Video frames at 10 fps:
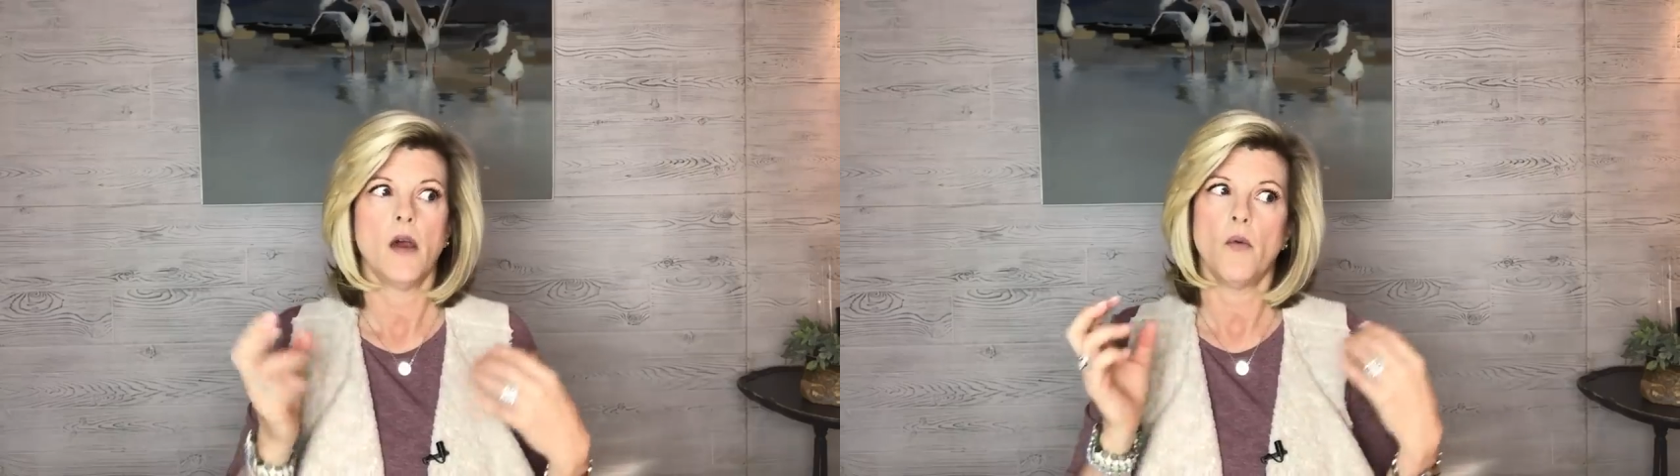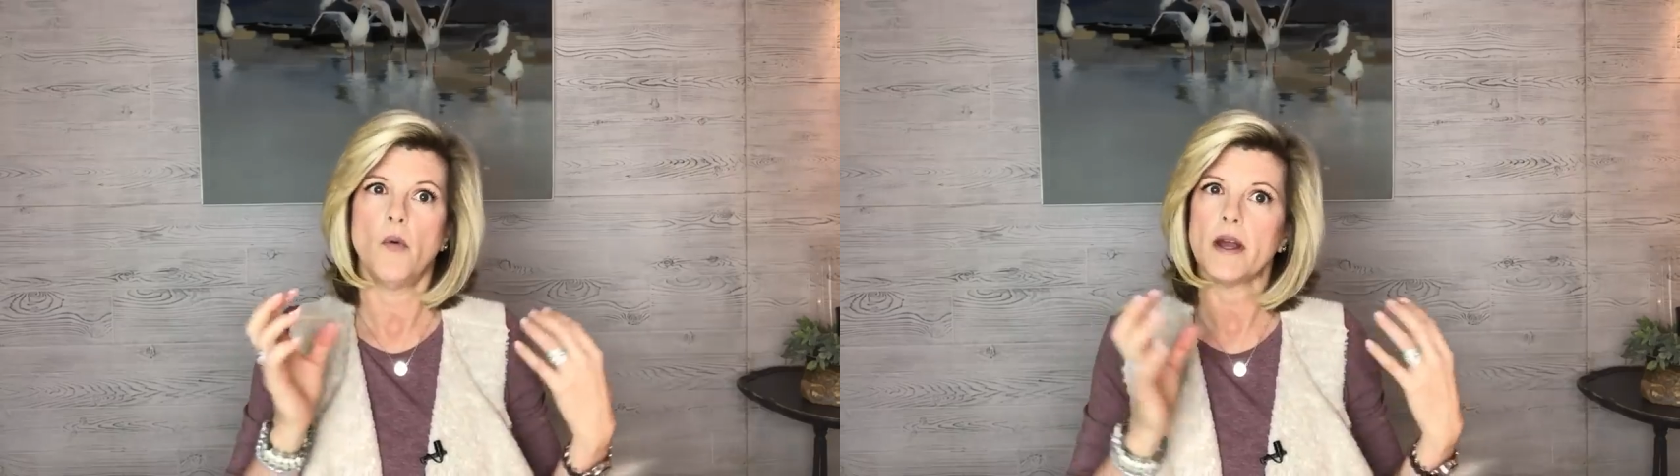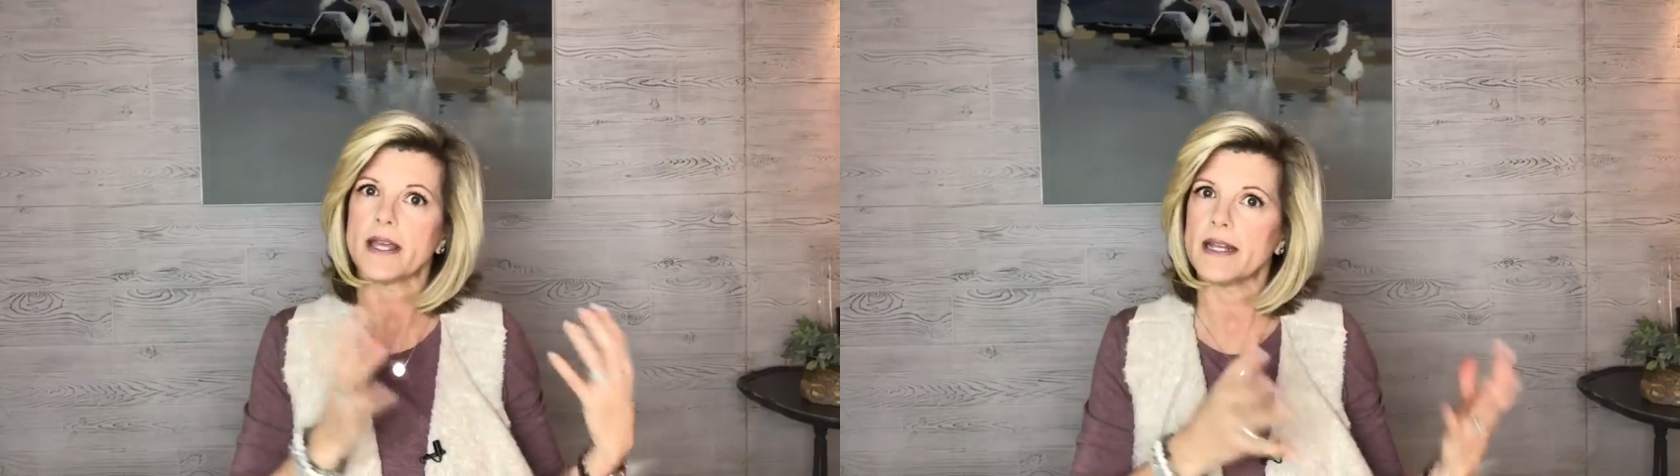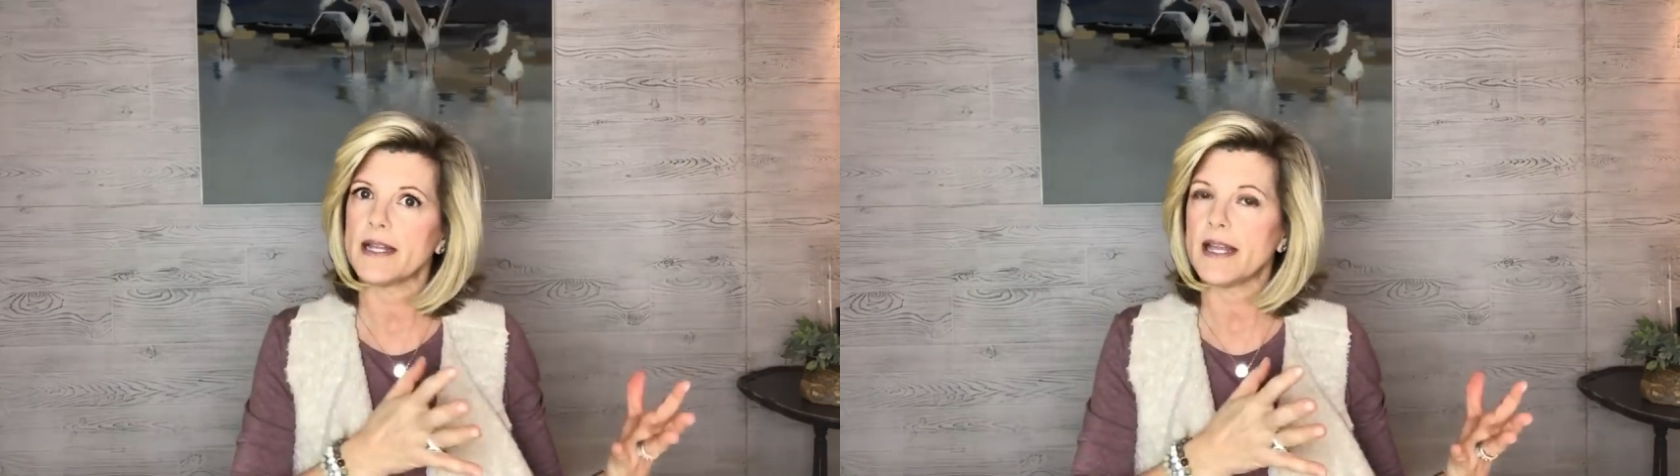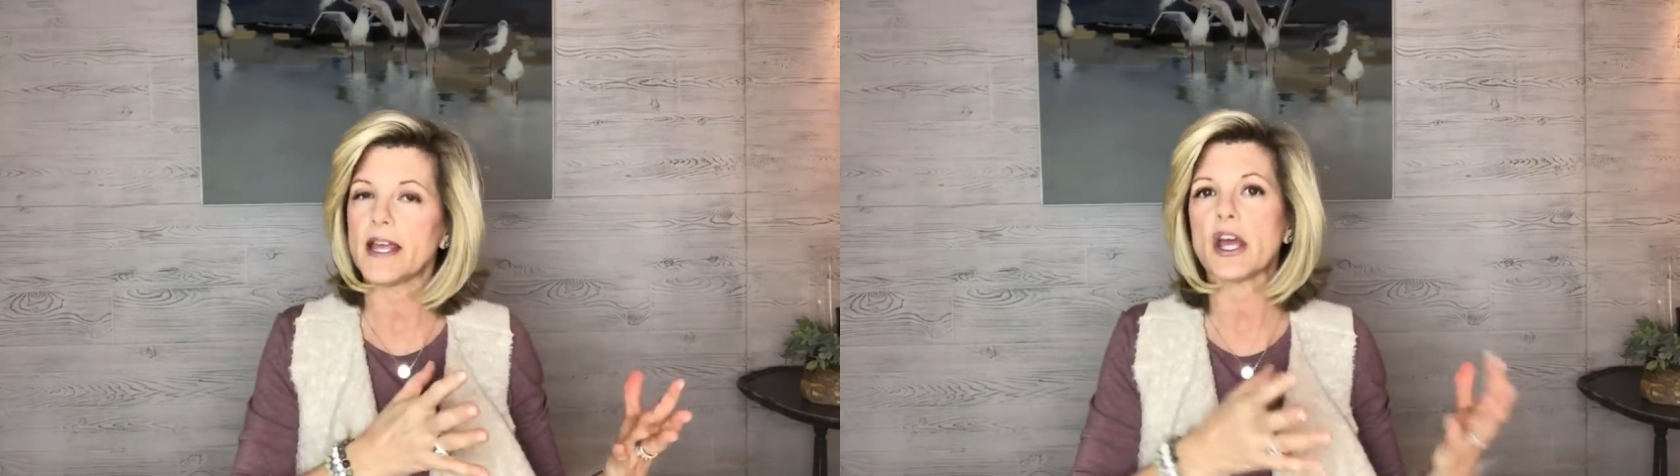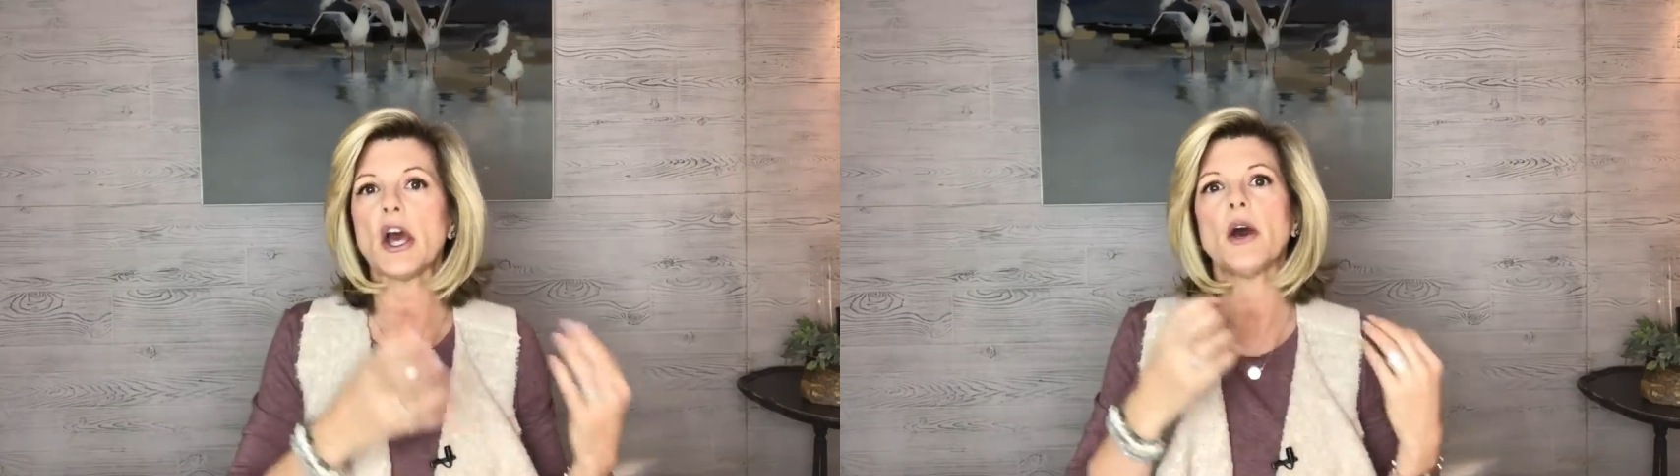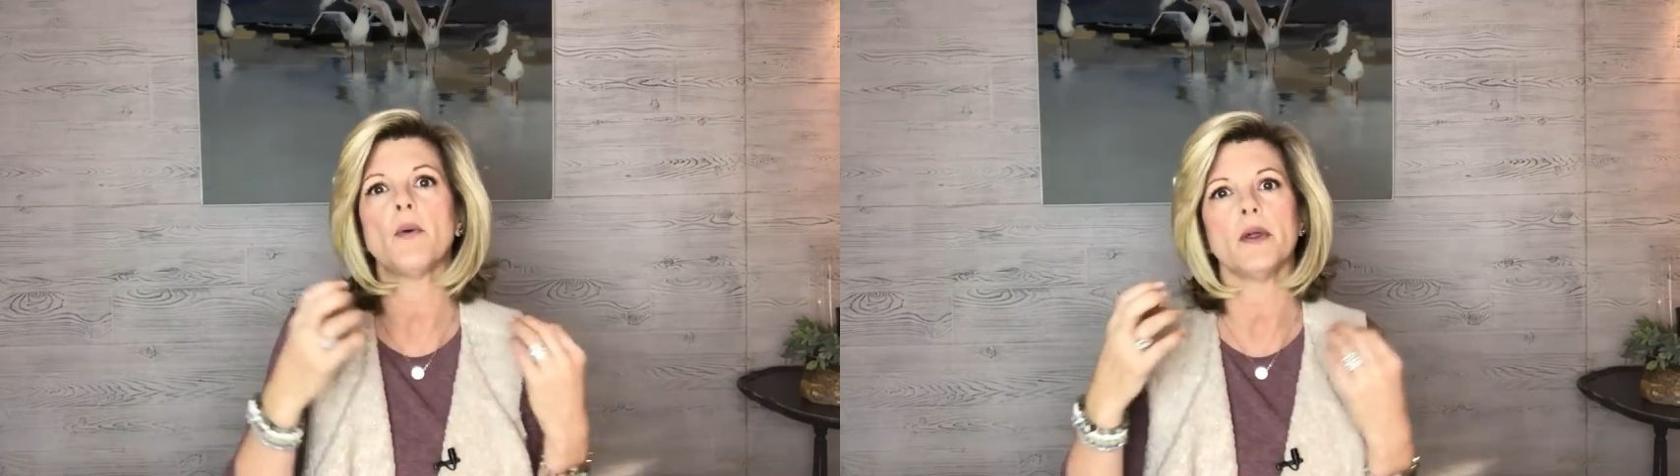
what can I let go